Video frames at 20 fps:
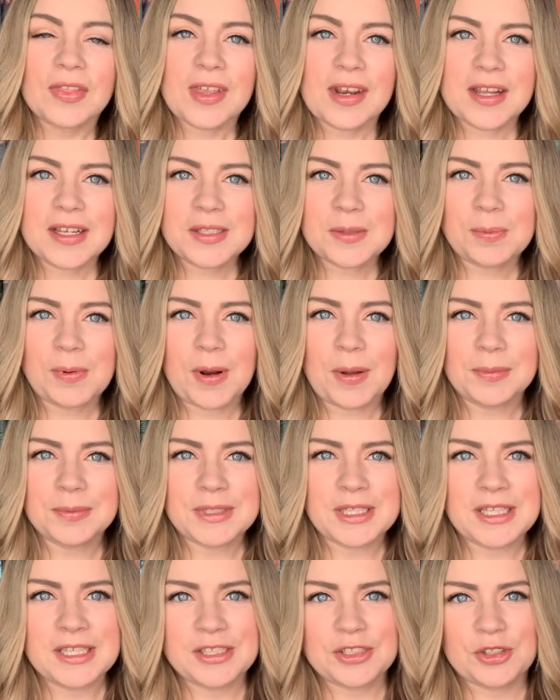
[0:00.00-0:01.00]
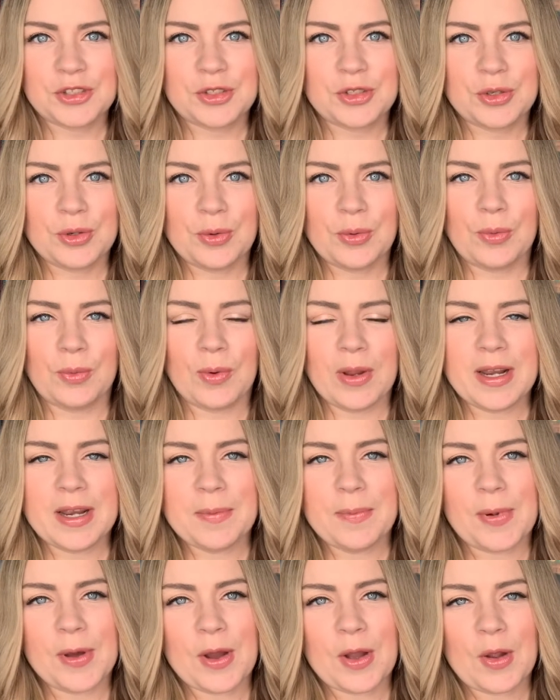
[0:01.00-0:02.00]
next prompt is to read a
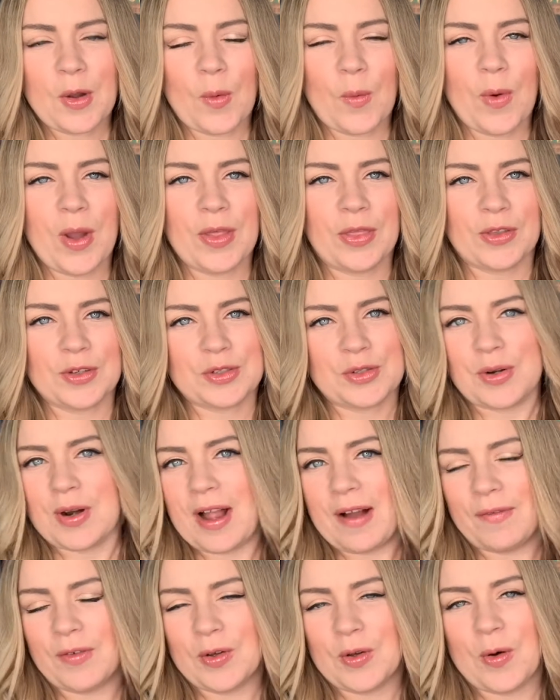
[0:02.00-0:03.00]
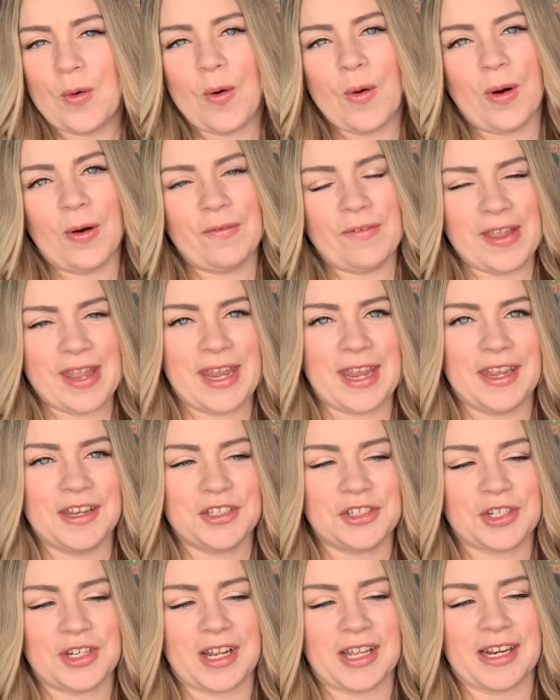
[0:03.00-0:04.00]
book with travel or
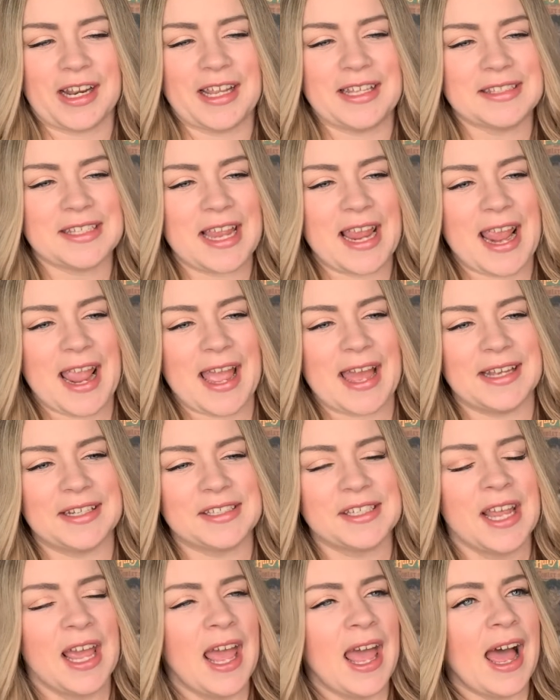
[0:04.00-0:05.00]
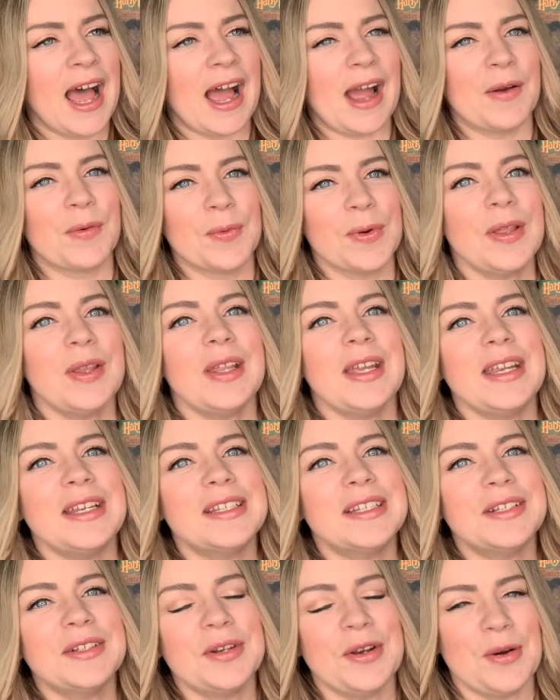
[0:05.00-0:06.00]
vacation in it. And I really
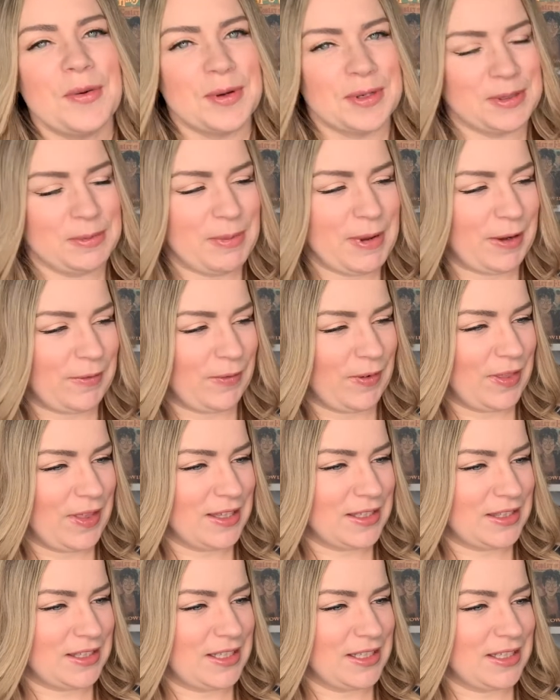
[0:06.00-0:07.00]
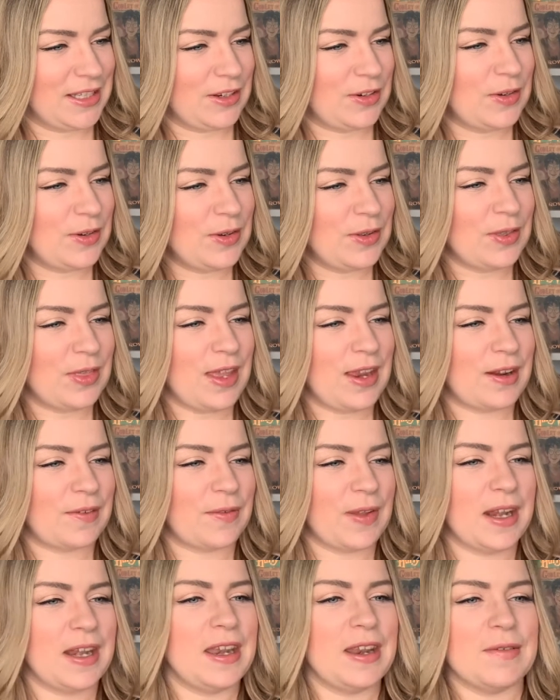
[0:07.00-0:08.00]
didn't know what to pick for this because I couldn't think of
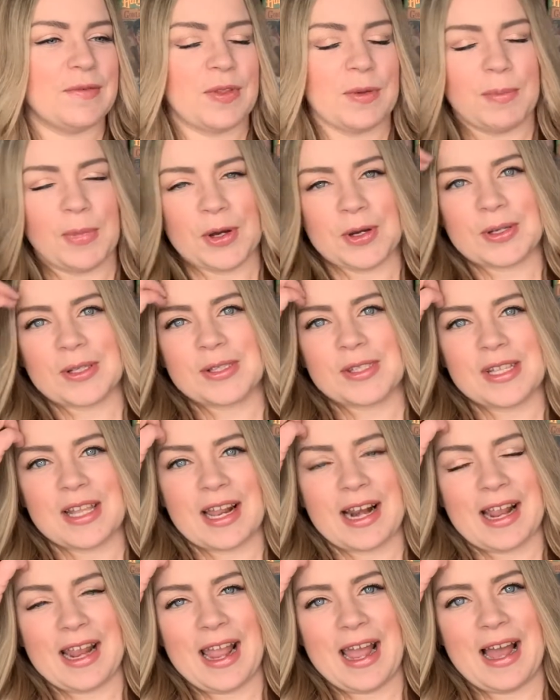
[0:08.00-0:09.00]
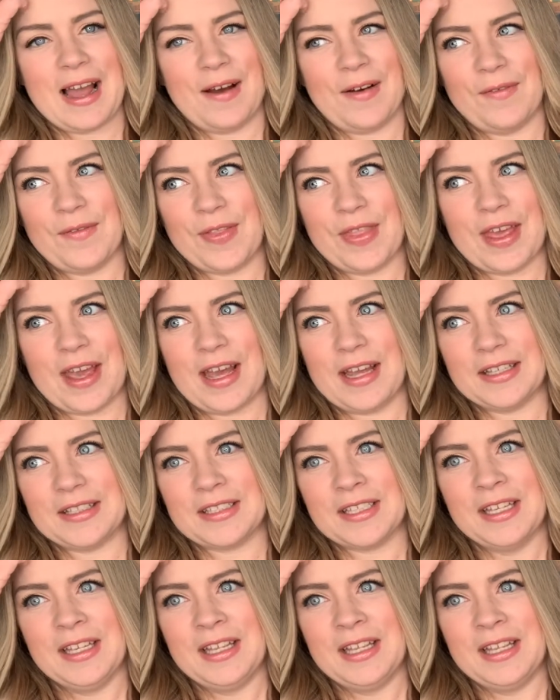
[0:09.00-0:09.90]
any of the books that I have that